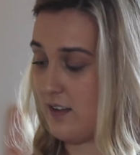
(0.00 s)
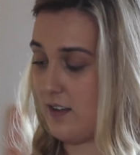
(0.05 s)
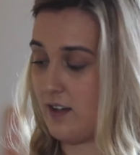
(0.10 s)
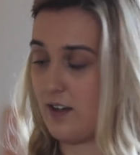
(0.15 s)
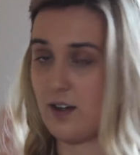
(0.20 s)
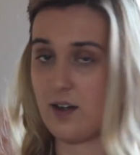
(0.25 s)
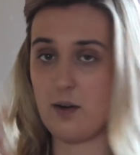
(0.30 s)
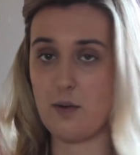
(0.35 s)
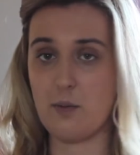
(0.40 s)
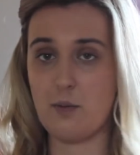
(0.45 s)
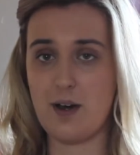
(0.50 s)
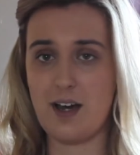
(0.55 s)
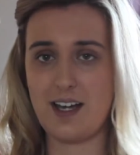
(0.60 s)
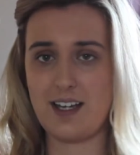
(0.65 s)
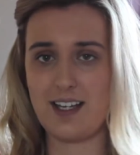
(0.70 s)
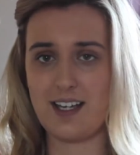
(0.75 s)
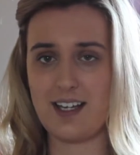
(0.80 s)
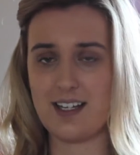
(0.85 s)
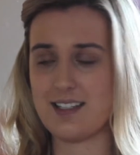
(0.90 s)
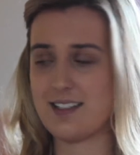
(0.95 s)
the
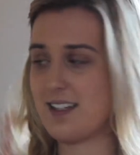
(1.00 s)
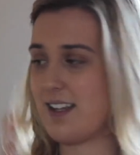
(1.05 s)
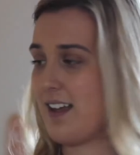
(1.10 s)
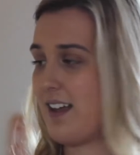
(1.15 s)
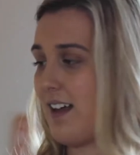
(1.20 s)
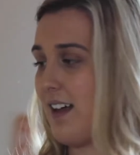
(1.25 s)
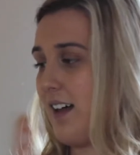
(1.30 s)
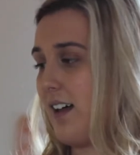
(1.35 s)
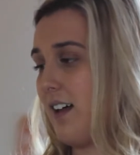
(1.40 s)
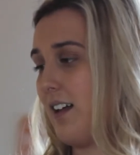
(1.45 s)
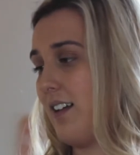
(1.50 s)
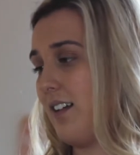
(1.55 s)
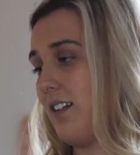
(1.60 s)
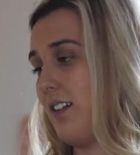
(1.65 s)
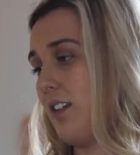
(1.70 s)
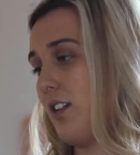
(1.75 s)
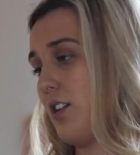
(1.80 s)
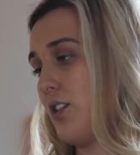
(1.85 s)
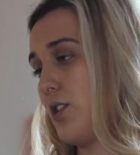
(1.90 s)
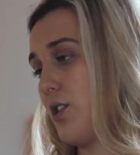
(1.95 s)

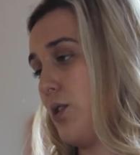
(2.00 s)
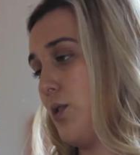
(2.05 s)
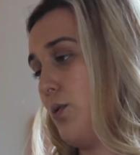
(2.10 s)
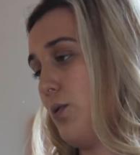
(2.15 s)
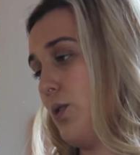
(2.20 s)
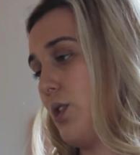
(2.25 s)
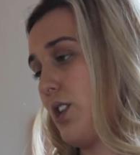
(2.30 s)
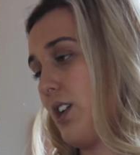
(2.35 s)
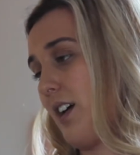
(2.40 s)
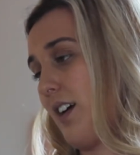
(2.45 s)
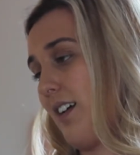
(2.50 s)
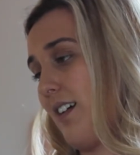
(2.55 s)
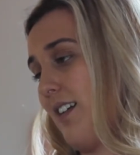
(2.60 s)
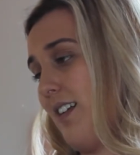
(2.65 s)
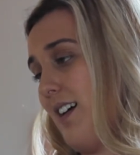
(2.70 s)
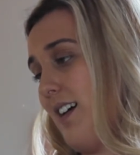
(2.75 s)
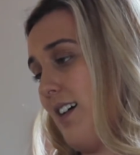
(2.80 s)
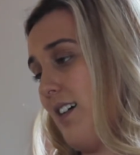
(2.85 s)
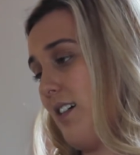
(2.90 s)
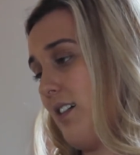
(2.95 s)
YSL Touche
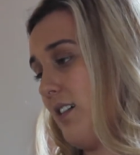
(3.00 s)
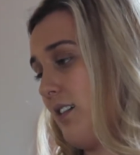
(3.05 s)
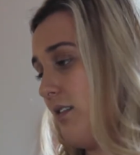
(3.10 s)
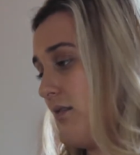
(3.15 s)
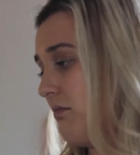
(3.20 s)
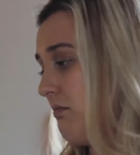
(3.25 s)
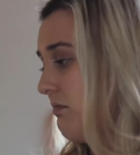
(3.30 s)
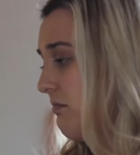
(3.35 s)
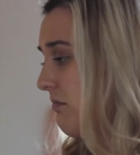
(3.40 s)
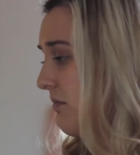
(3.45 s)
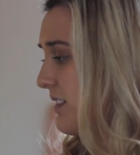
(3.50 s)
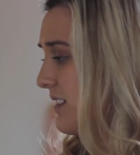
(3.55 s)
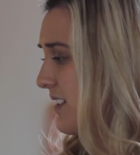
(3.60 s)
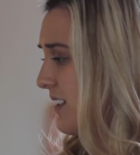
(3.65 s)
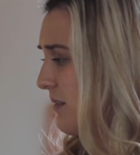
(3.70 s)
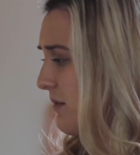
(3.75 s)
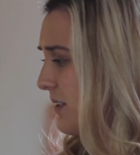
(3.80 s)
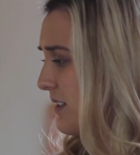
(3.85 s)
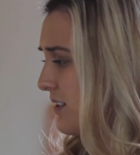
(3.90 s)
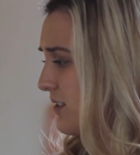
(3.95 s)
Eclat. Is
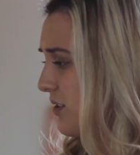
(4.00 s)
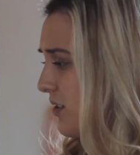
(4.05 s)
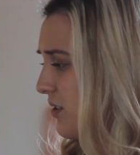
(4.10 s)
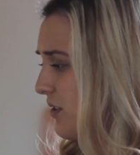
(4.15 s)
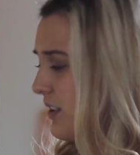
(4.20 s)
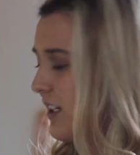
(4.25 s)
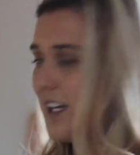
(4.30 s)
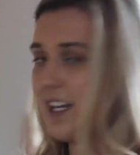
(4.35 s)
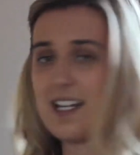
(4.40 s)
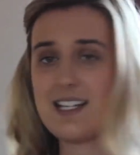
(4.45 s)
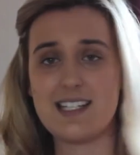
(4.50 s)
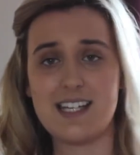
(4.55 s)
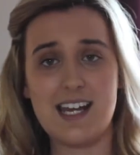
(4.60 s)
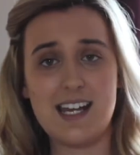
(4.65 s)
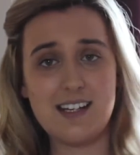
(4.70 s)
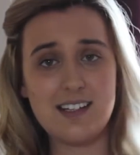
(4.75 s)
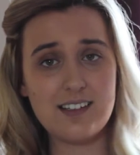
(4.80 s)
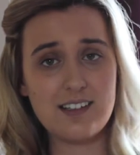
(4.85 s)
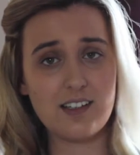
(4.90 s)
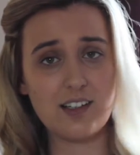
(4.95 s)
that what it's called? Le
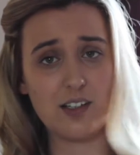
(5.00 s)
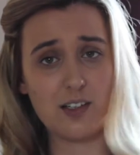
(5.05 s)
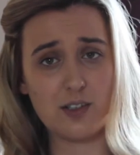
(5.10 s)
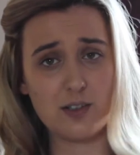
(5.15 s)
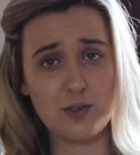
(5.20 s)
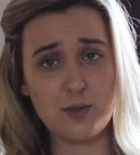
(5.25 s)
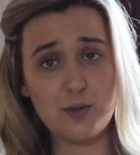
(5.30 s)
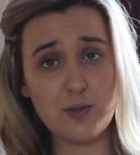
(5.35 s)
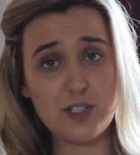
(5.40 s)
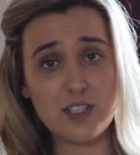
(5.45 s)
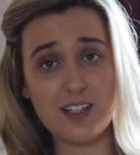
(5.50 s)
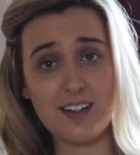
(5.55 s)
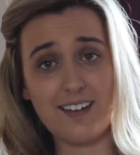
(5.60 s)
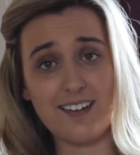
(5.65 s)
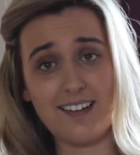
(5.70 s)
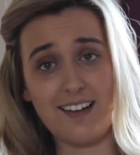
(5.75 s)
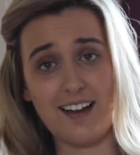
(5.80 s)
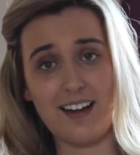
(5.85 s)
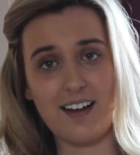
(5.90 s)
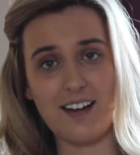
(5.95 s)
Teint Touche
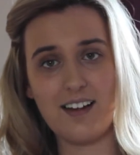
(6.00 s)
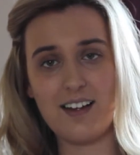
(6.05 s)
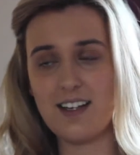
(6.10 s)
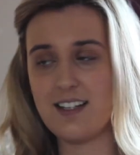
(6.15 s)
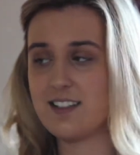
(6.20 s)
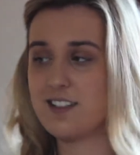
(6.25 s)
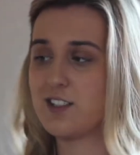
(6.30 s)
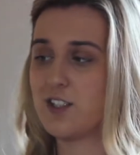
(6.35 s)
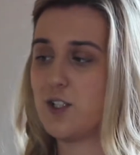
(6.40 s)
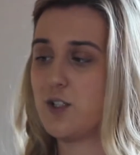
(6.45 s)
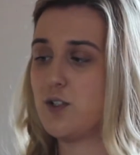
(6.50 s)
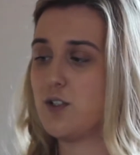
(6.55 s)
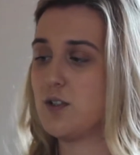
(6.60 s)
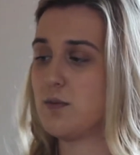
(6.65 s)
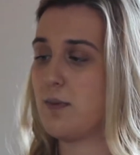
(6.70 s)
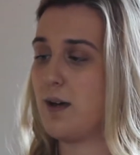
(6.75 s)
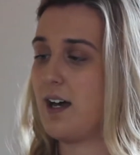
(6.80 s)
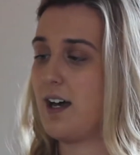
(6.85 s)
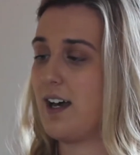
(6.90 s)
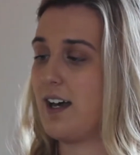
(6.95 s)
Eclat.
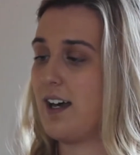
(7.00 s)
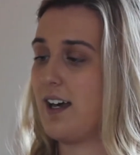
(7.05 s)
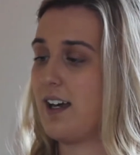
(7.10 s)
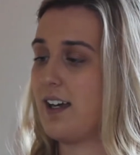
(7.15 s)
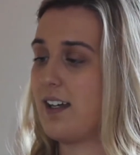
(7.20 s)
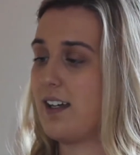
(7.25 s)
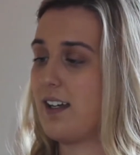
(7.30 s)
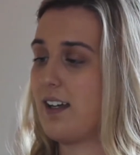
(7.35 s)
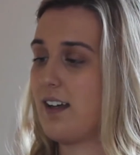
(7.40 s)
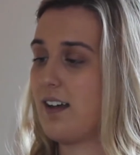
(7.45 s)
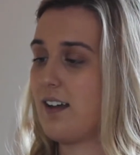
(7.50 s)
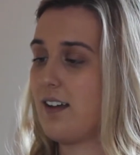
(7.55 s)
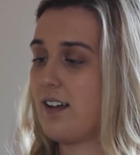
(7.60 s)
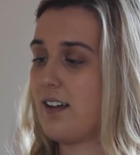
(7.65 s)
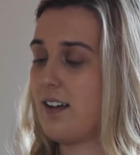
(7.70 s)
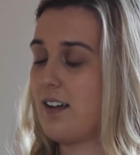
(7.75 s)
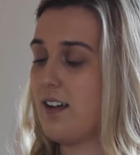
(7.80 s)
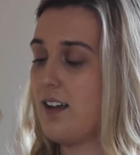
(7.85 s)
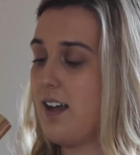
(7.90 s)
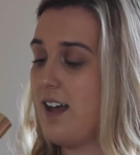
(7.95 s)
Excuse my
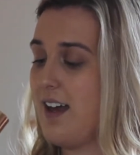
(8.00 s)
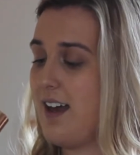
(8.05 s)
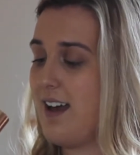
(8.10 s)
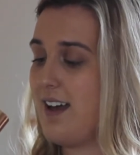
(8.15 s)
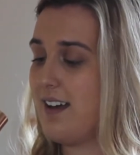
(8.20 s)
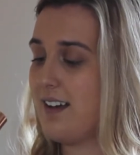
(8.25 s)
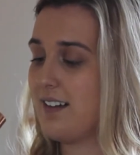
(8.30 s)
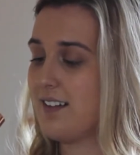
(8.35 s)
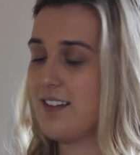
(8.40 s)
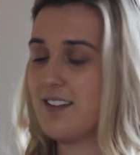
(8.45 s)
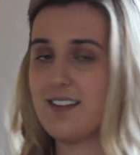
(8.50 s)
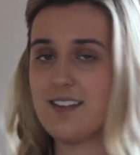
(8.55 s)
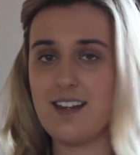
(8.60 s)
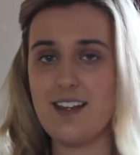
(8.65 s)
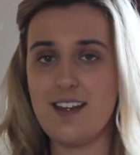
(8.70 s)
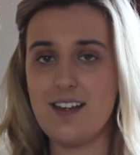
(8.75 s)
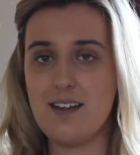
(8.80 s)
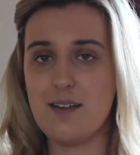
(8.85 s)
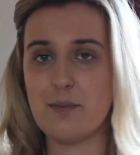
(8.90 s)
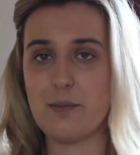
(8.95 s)
accent
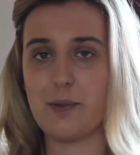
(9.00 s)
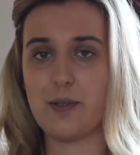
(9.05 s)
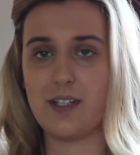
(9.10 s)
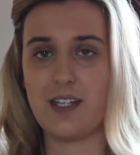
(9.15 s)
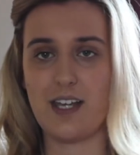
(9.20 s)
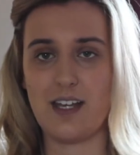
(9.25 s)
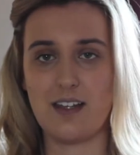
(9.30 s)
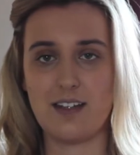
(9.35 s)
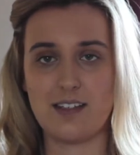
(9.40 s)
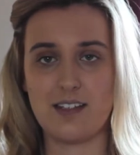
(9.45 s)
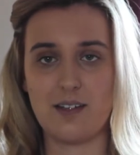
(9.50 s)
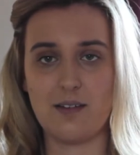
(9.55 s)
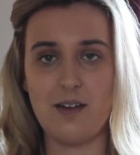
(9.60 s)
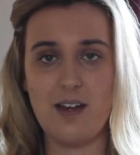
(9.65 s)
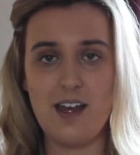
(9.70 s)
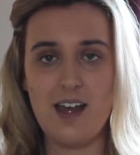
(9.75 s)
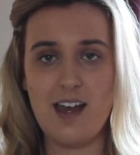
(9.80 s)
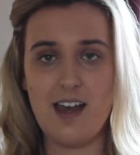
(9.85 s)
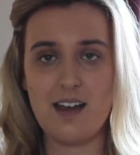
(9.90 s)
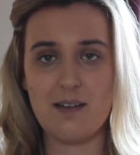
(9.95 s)
there, but yeah, so
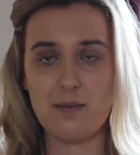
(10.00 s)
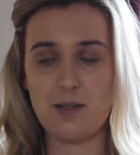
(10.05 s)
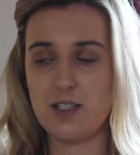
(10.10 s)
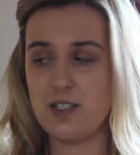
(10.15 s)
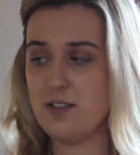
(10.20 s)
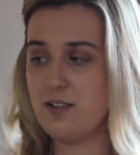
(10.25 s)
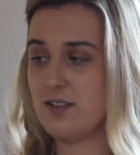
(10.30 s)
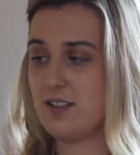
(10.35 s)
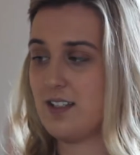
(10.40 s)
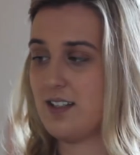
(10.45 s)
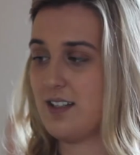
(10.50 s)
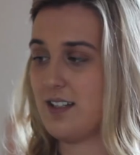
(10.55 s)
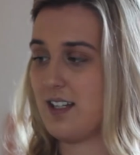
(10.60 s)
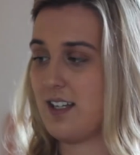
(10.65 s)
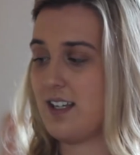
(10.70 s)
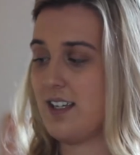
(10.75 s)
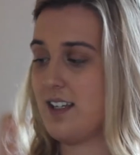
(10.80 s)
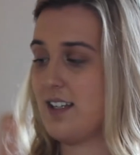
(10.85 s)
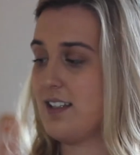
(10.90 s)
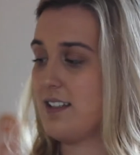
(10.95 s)
I've been using
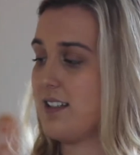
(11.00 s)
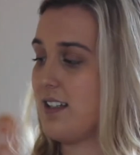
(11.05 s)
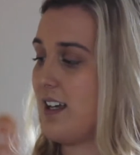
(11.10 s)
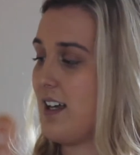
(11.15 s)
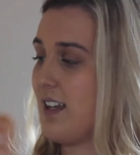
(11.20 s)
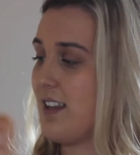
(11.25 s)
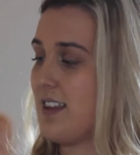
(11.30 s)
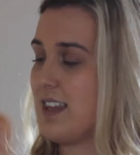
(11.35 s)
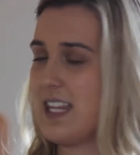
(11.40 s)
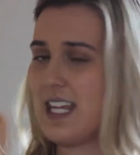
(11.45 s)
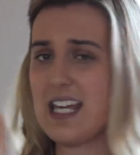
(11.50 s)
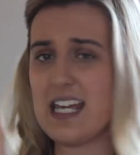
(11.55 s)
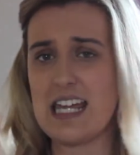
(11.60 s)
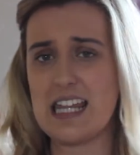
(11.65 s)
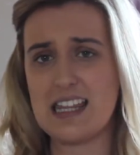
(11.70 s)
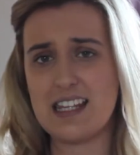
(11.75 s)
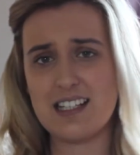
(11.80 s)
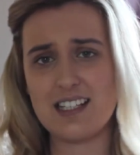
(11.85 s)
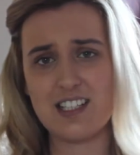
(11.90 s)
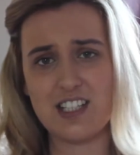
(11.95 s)
this. I
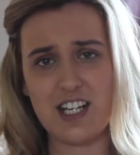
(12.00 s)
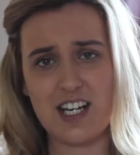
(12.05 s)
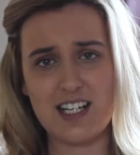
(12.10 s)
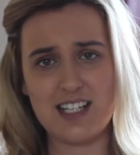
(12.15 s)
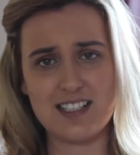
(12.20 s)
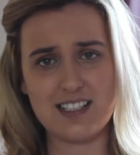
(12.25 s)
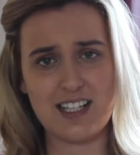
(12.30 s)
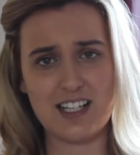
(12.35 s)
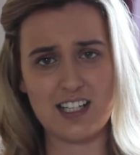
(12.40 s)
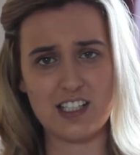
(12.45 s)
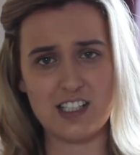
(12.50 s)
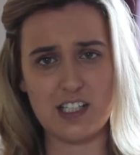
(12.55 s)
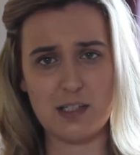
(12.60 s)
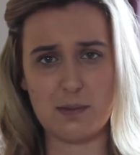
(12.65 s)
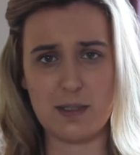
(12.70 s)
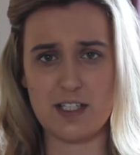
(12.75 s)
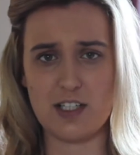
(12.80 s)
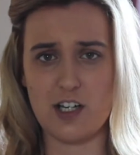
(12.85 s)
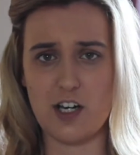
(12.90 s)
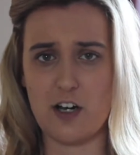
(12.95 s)
think this shade is actually a
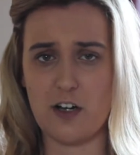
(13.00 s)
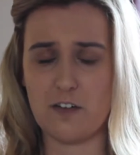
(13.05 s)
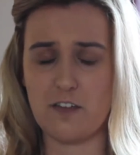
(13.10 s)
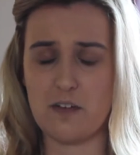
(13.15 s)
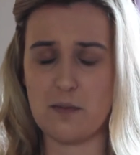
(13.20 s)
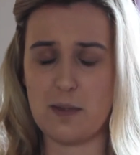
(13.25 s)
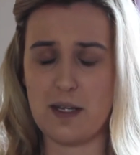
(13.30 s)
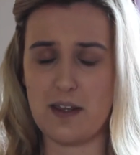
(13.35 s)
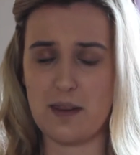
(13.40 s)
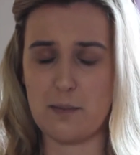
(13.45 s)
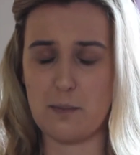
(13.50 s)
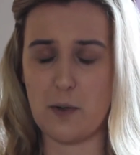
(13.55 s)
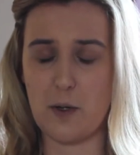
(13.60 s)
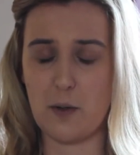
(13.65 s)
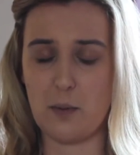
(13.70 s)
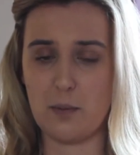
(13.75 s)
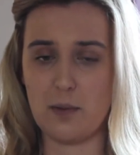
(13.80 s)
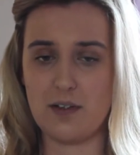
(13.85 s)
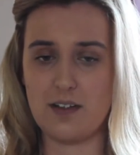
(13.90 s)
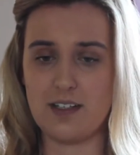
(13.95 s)
bit dark for me at the
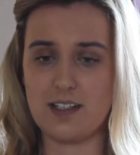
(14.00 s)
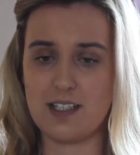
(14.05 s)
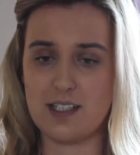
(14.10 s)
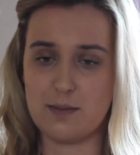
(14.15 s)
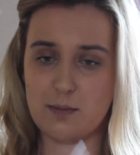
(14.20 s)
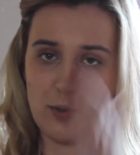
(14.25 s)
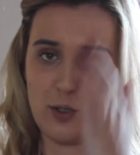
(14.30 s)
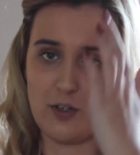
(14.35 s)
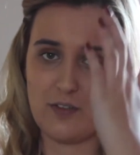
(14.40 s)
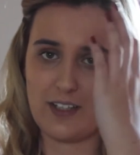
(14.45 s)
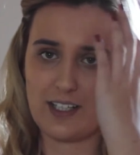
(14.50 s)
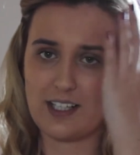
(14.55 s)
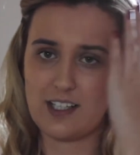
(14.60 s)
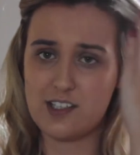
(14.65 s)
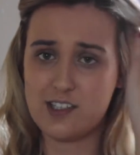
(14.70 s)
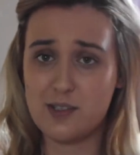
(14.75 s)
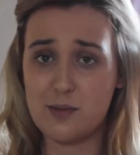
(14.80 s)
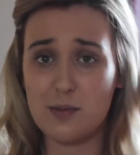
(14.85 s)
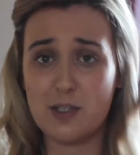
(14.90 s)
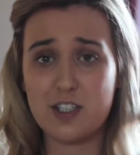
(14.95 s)
moment. This is more of like a
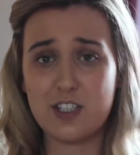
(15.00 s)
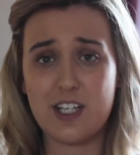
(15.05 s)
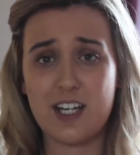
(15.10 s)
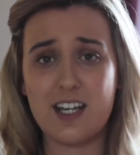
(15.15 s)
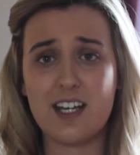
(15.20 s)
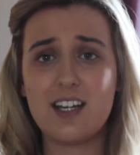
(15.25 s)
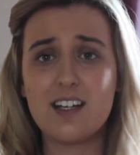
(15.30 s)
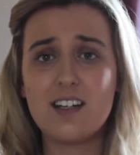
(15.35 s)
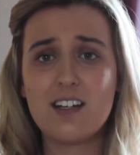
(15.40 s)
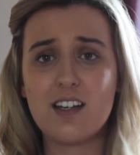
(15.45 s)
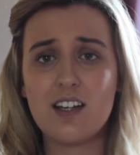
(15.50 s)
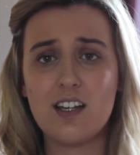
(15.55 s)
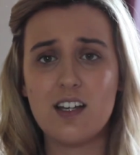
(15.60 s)
summer shade,